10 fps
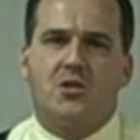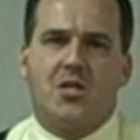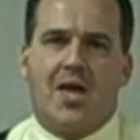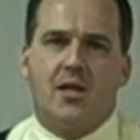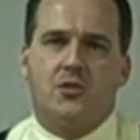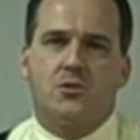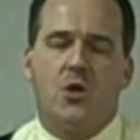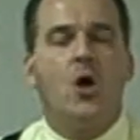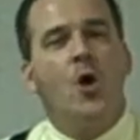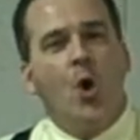States.
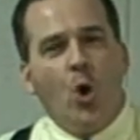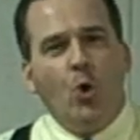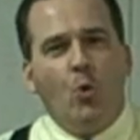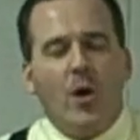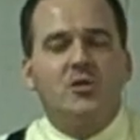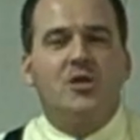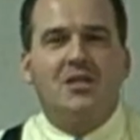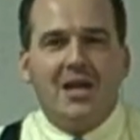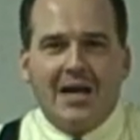Who was it that